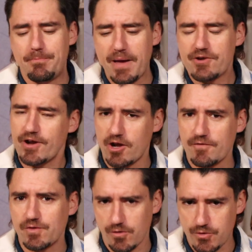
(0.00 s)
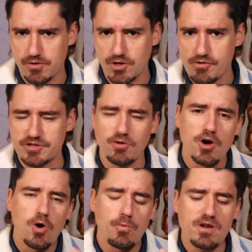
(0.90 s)
better airflow through the nose. So
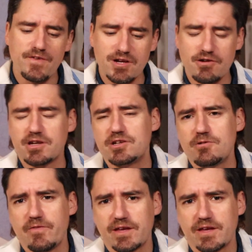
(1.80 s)
what a veterinarian can do is